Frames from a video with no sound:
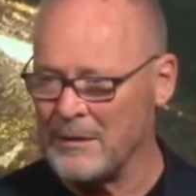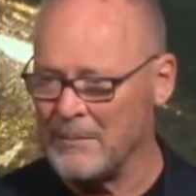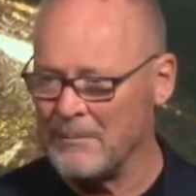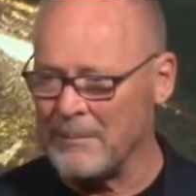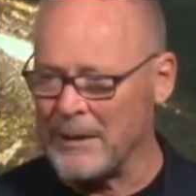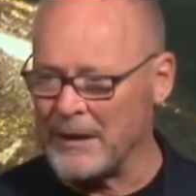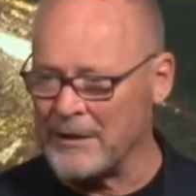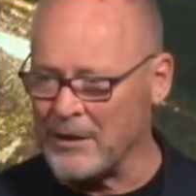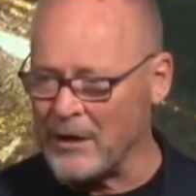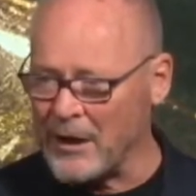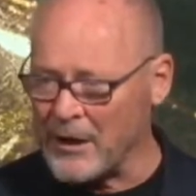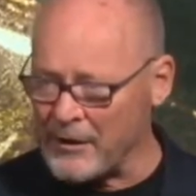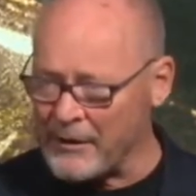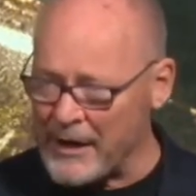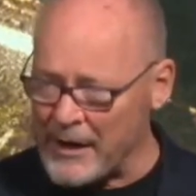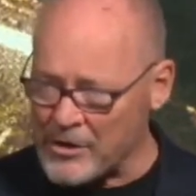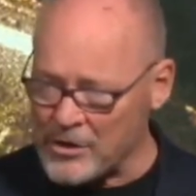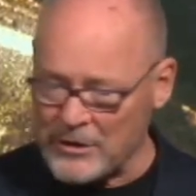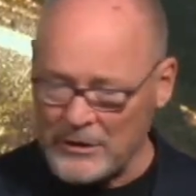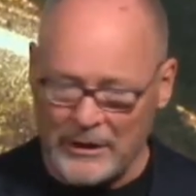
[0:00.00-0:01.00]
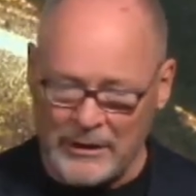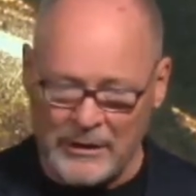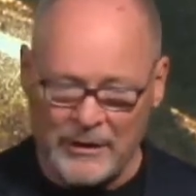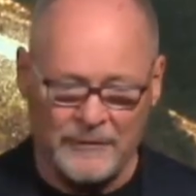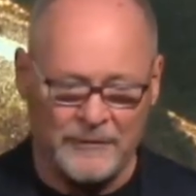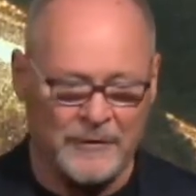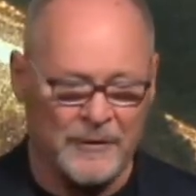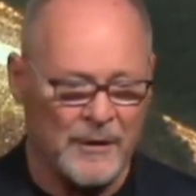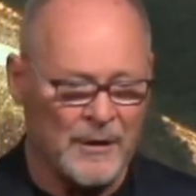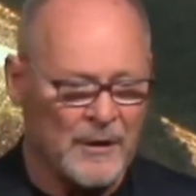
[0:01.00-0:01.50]
my daughter actually
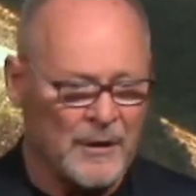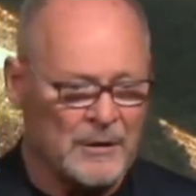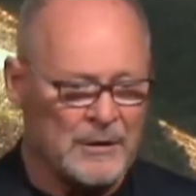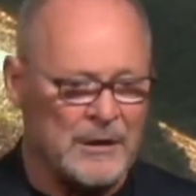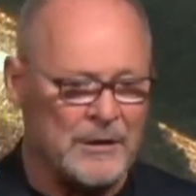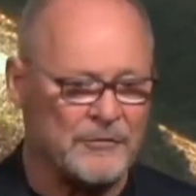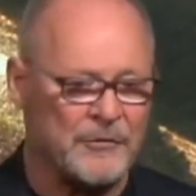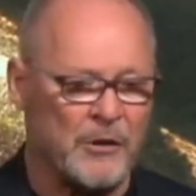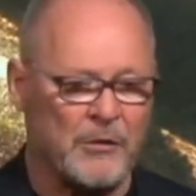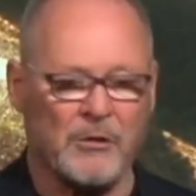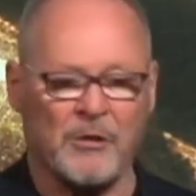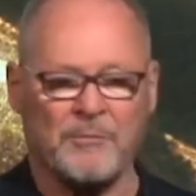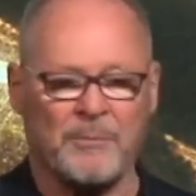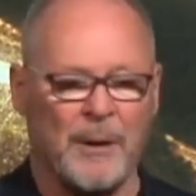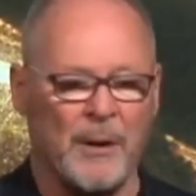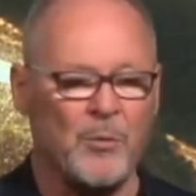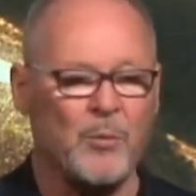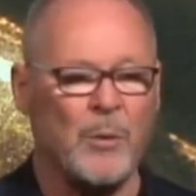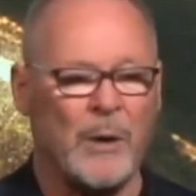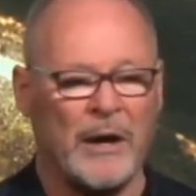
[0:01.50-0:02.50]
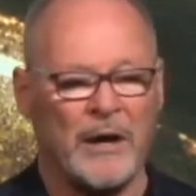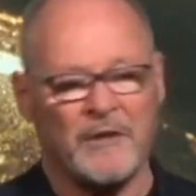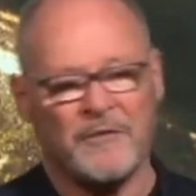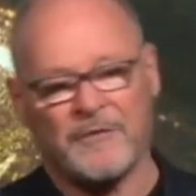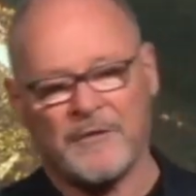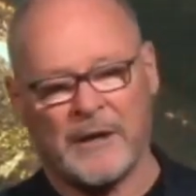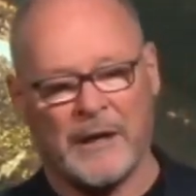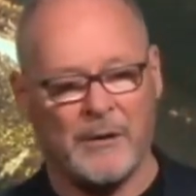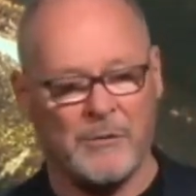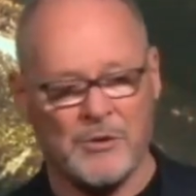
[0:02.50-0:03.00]
lived, lived here with my wife,
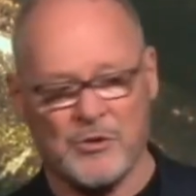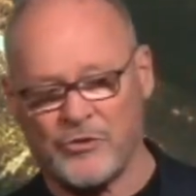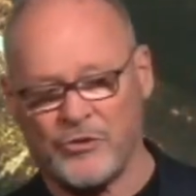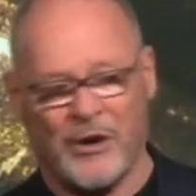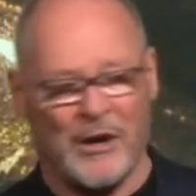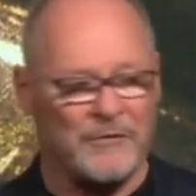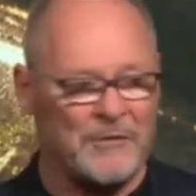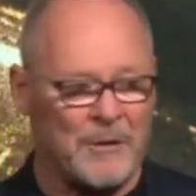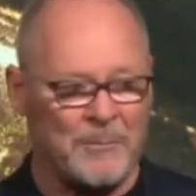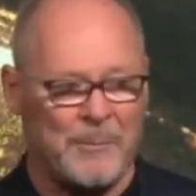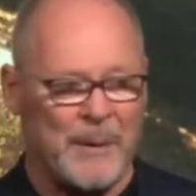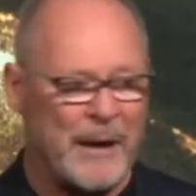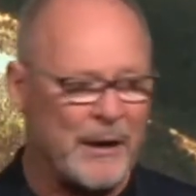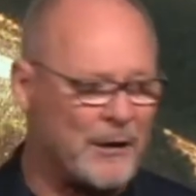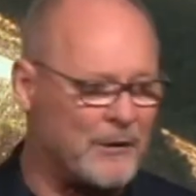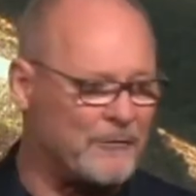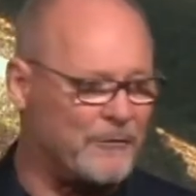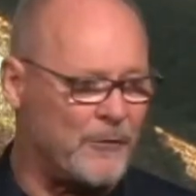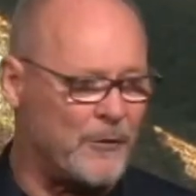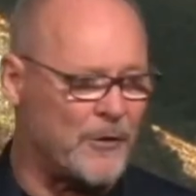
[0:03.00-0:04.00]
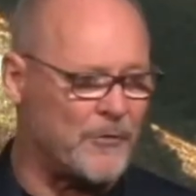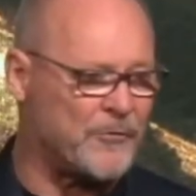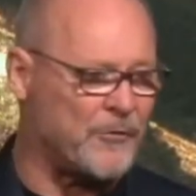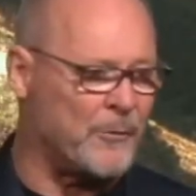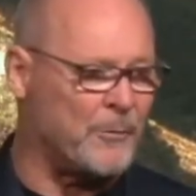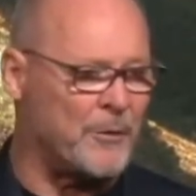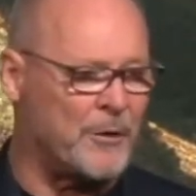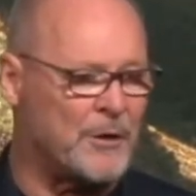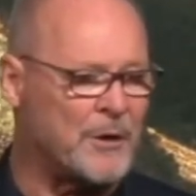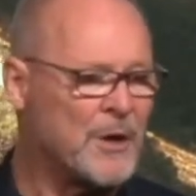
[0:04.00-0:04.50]
and I was traveling back and forth
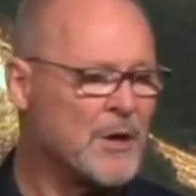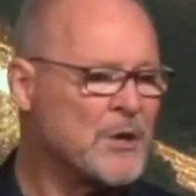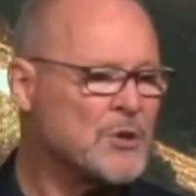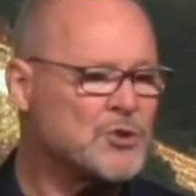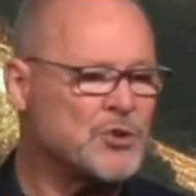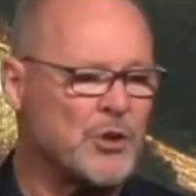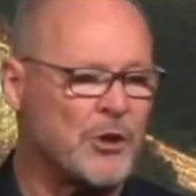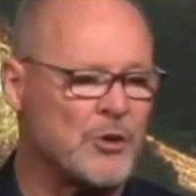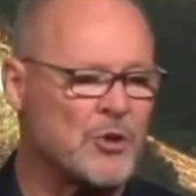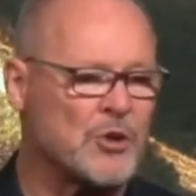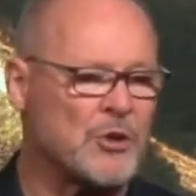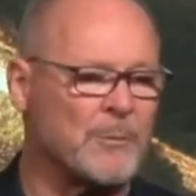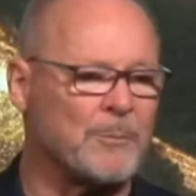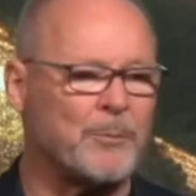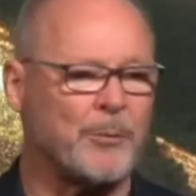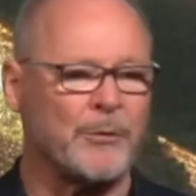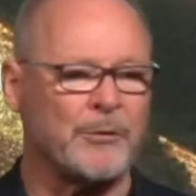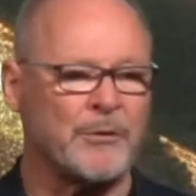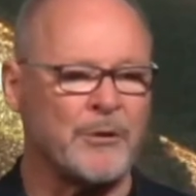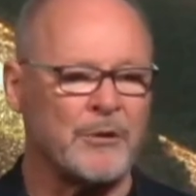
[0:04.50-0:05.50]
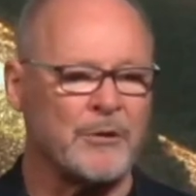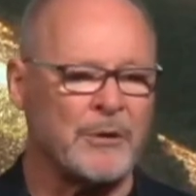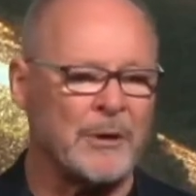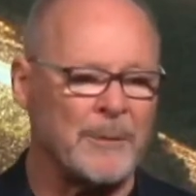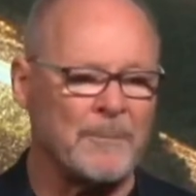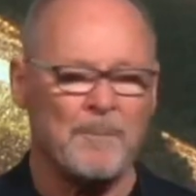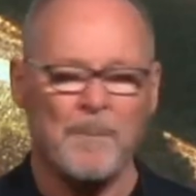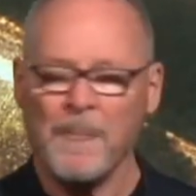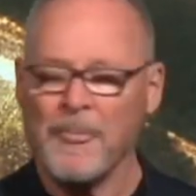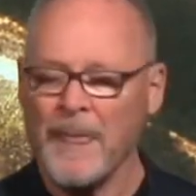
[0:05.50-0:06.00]
from the church in Peru.
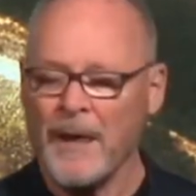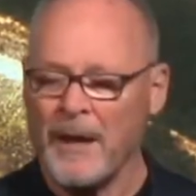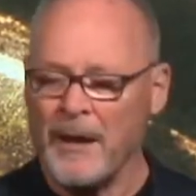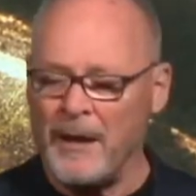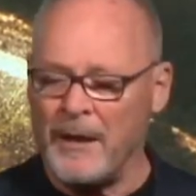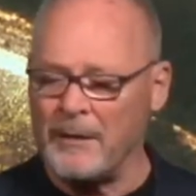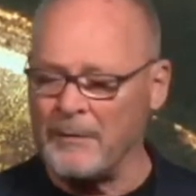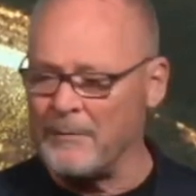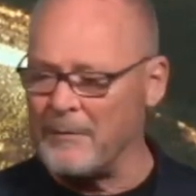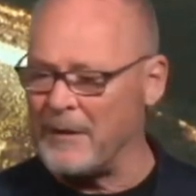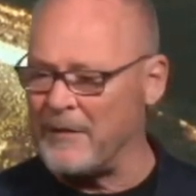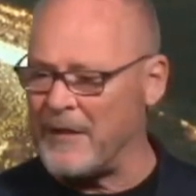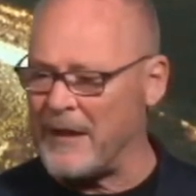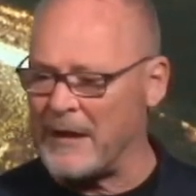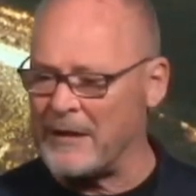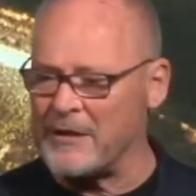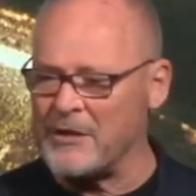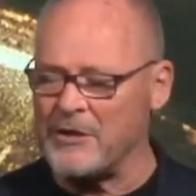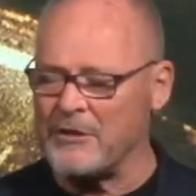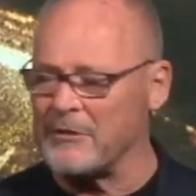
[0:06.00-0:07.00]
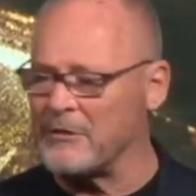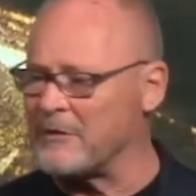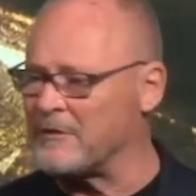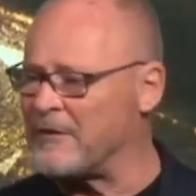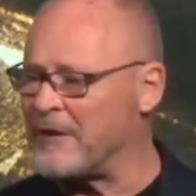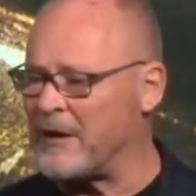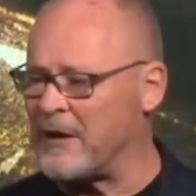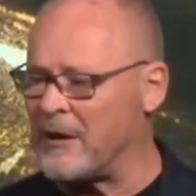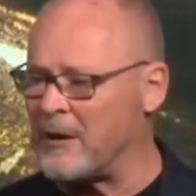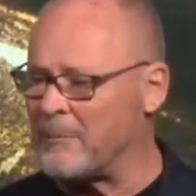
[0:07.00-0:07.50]
And, and that year of
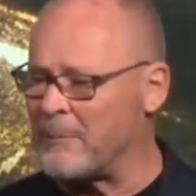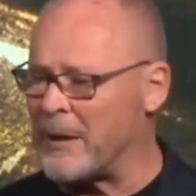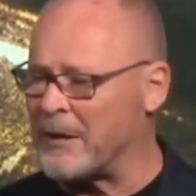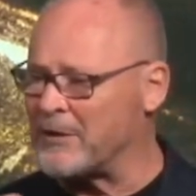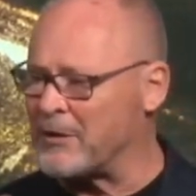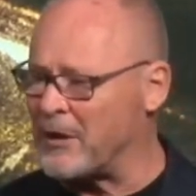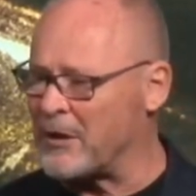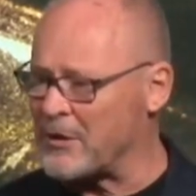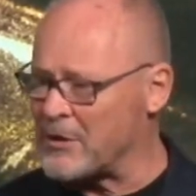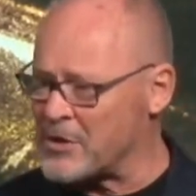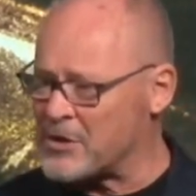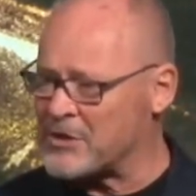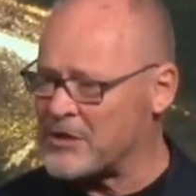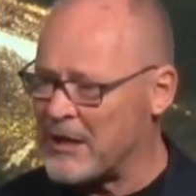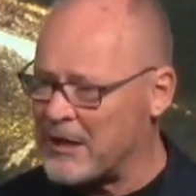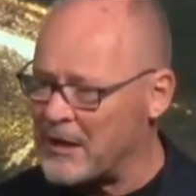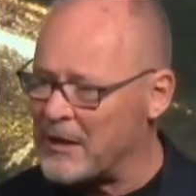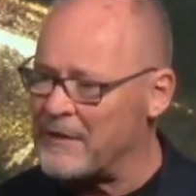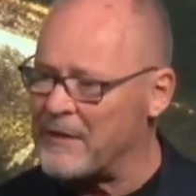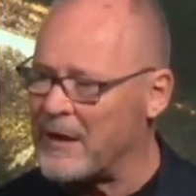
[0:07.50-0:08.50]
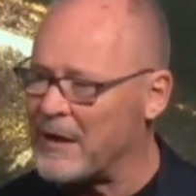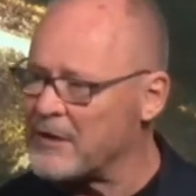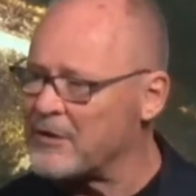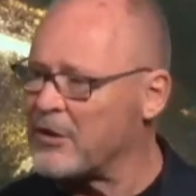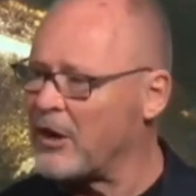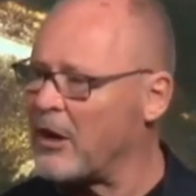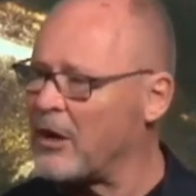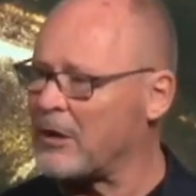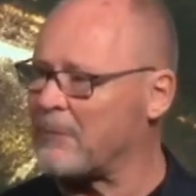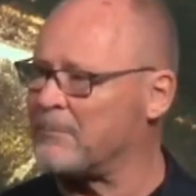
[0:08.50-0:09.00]
hell, my daughter stayed in that
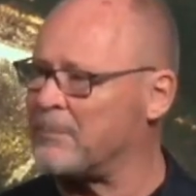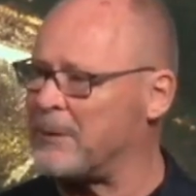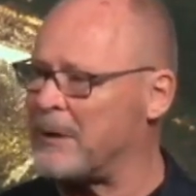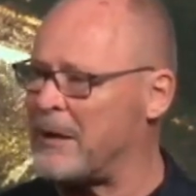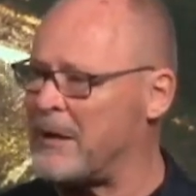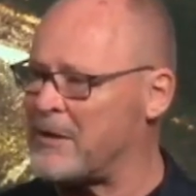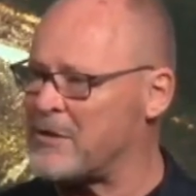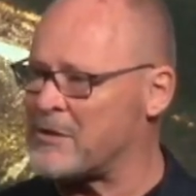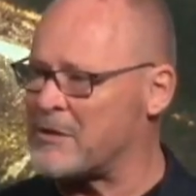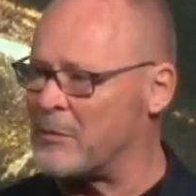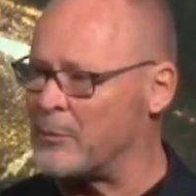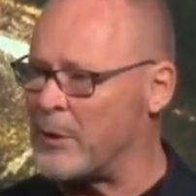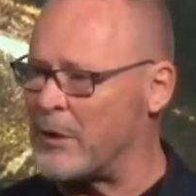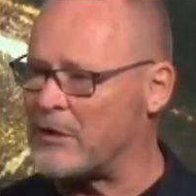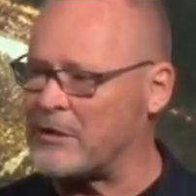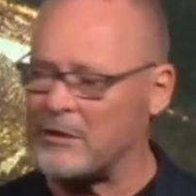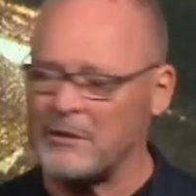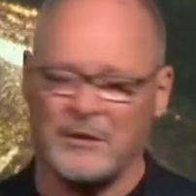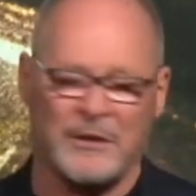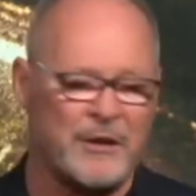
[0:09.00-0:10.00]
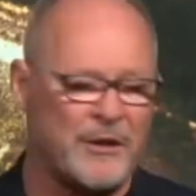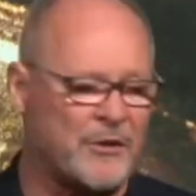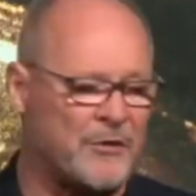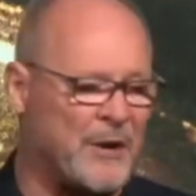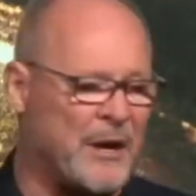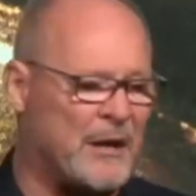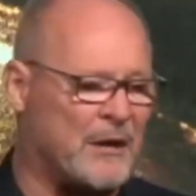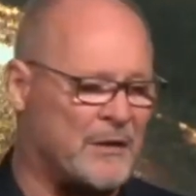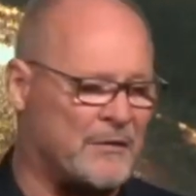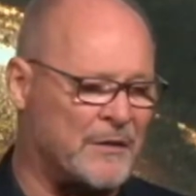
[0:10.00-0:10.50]
dark place, and we couldn't get her
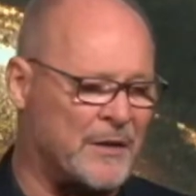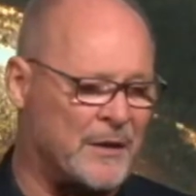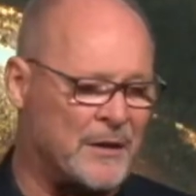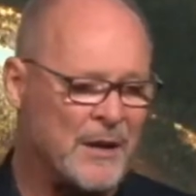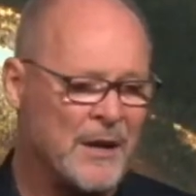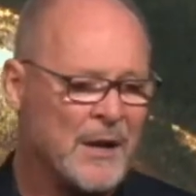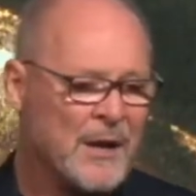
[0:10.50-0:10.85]
out of it.